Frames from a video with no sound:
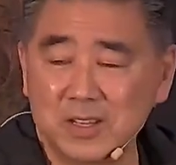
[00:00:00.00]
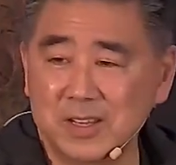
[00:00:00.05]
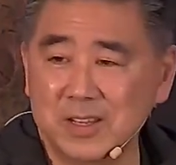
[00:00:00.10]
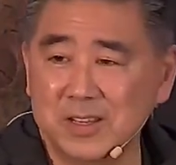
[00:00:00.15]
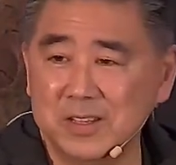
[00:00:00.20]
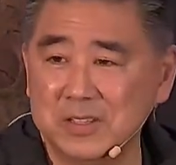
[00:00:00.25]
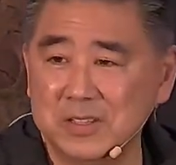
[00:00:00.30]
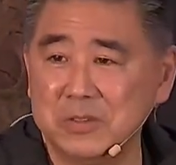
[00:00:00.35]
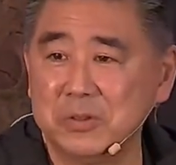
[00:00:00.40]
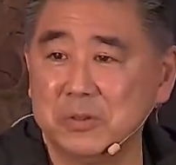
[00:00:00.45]

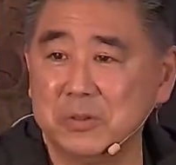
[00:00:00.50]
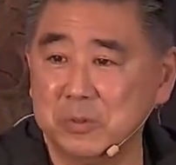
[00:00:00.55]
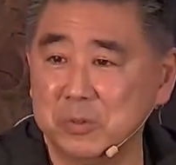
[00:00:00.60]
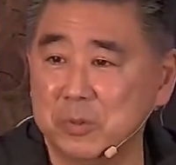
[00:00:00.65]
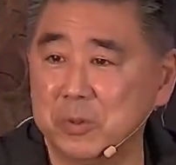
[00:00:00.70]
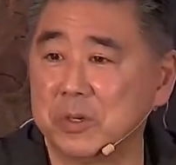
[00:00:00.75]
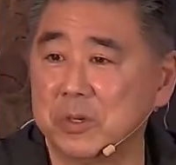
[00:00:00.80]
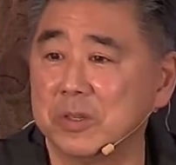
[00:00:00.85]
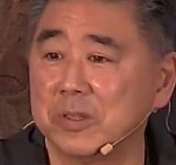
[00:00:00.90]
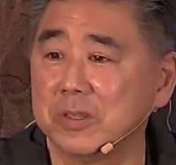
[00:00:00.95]
to a
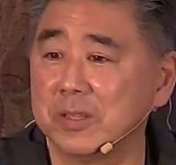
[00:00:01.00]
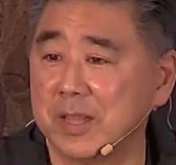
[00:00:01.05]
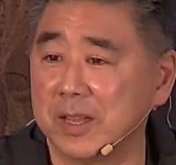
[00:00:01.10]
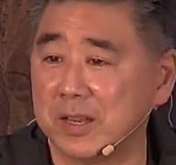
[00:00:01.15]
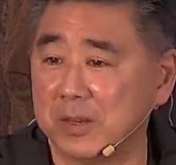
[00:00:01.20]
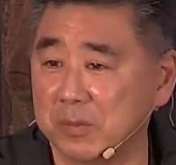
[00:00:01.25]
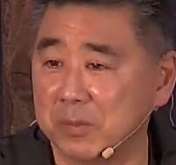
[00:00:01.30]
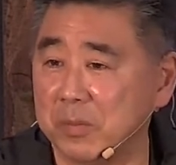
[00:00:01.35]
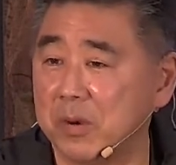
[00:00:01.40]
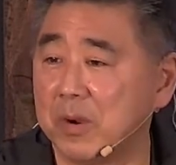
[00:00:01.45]
world that
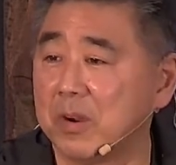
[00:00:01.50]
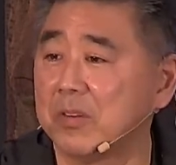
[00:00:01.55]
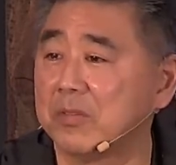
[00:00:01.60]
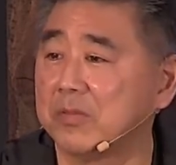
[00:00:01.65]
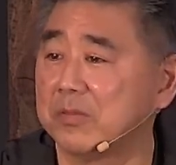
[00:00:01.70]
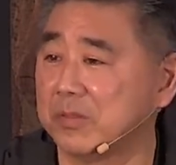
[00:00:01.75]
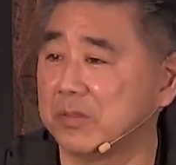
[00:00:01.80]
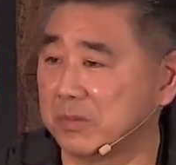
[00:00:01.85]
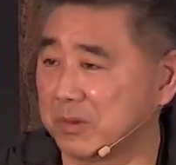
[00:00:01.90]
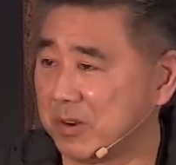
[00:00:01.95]
apart
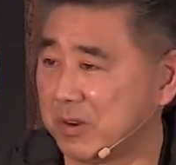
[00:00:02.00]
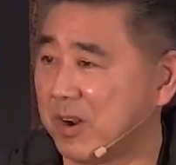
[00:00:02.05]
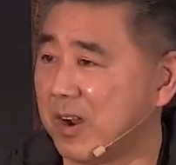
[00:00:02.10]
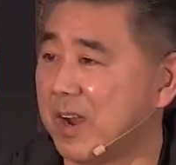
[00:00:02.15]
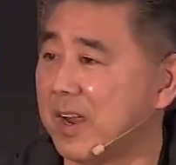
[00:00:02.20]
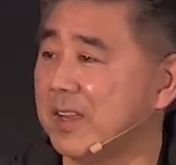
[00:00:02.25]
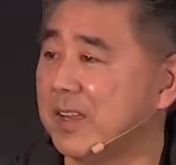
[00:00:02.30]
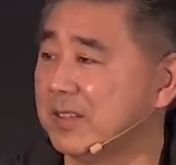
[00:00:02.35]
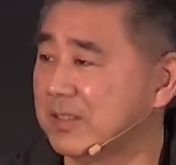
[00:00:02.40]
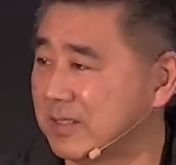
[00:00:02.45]
from
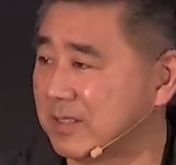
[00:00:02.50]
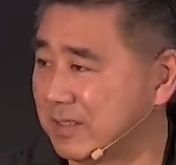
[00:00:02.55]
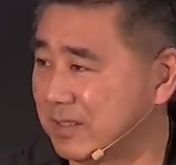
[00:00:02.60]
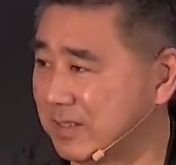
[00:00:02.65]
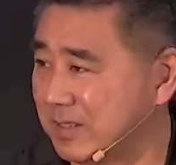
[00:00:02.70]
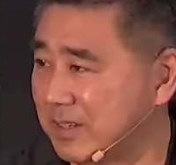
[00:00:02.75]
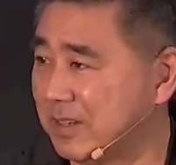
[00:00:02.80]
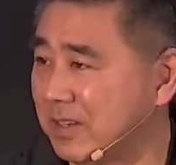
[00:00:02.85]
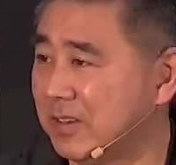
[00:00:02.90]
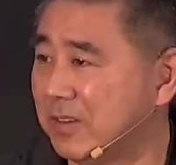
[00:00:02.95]
Christ
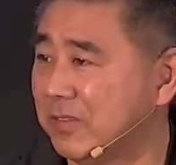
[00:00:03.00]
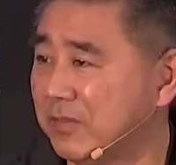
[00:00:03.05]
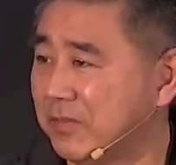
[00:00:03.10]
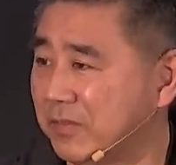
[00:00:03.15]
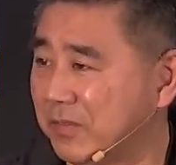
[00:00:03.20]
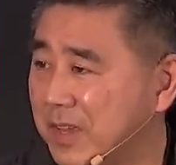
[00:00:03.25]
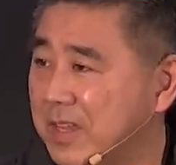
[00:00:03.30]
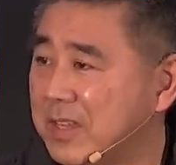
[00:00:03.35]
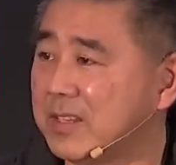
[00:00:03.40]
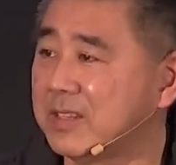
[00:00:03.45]

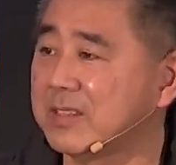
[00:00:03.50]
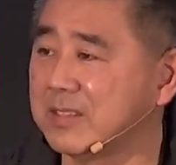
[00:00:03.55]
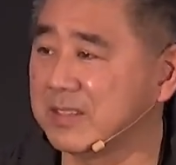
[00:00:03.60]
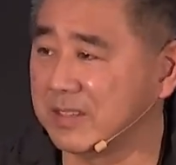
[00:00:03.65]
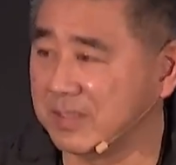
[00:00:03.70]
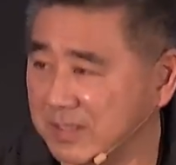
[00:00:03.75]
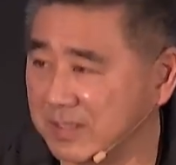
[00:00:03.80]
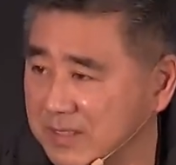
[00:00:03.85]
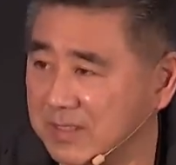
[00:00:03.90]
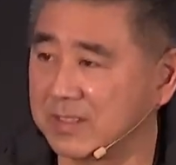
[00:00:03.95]

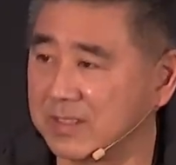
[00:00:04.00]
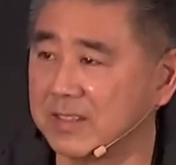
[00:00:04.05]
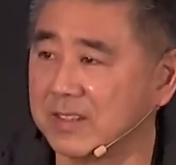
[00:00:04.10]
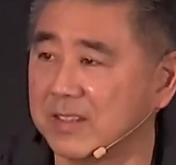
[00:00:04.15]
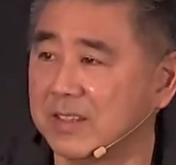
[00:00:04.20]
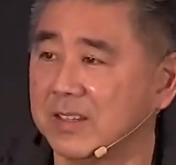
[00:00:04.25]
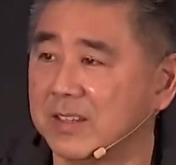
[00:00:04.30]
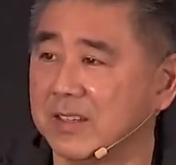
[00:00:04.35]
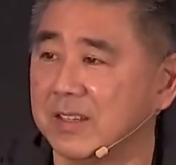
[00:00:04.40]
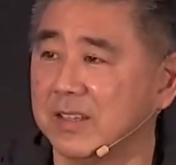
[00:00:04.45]
faces
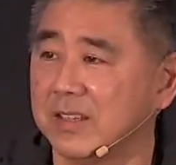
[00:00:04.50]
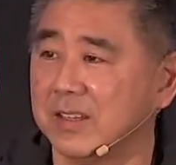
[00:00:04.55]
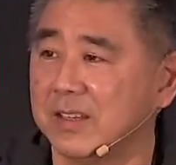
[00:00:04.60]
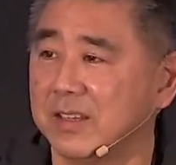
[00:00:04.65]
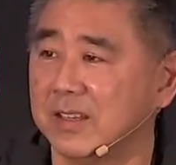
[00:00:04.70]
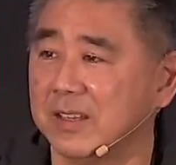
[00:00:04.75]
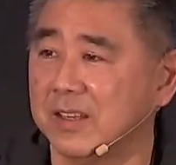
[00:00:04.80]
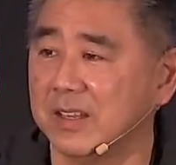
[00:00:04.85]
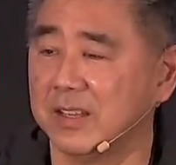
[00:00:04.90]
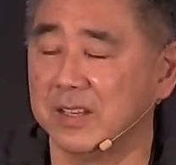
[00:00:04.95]

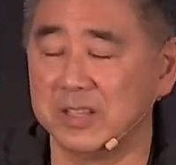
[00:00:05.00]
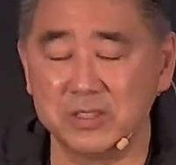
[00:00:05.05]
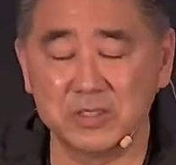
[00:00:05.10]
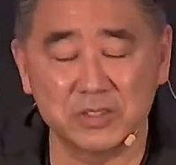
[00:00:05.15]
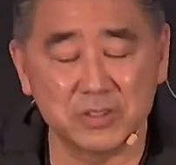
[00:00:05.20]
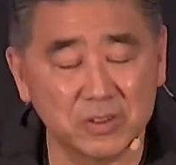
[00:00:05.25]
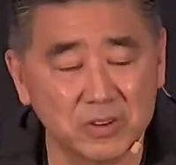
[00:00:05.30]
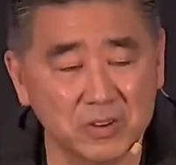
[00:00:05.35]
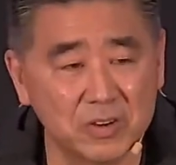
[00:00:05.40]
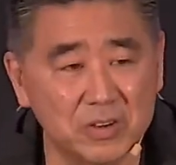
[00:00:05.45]
an
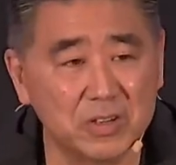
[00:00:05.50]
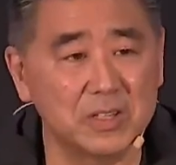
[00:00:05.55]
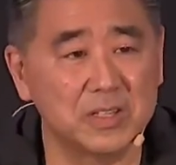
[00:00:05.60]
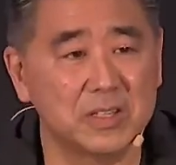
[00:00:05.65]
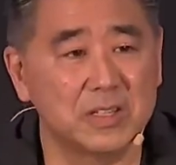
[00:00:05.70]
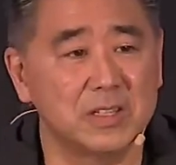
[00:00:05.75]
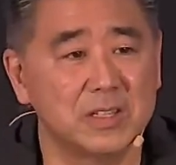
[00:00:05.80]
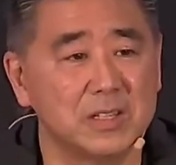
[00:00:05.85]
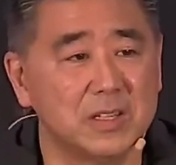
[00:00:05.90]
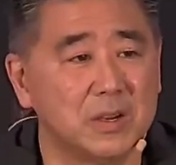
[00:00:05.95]

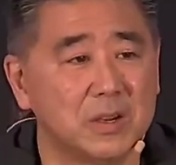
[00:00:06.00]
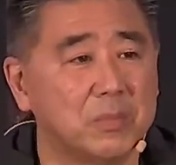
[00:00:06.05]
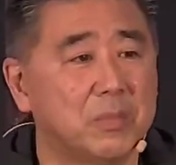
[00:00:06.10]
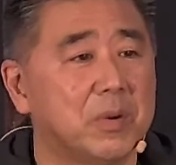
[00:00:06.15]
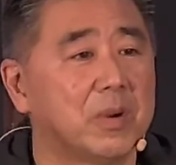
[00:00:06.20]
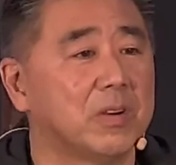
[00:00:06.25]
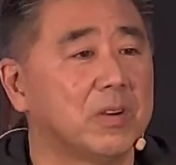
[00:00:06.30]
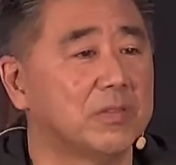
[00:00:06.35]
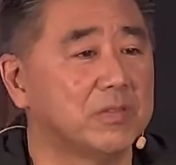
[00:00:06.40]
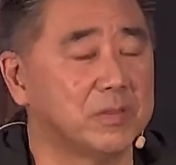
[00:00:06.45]
eternity
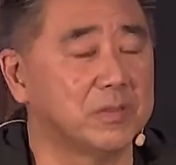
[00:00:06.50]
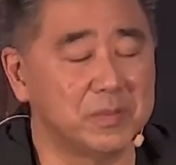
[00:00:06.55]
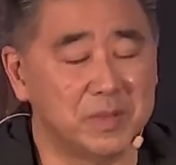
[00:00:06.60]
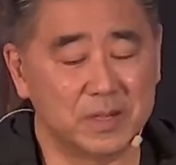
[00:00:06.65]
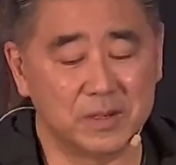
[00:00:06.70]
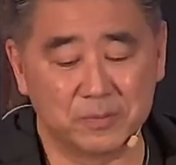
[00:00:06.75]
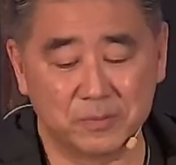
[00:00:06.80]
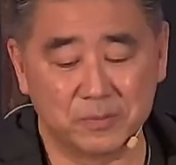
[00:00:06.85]
apart from him.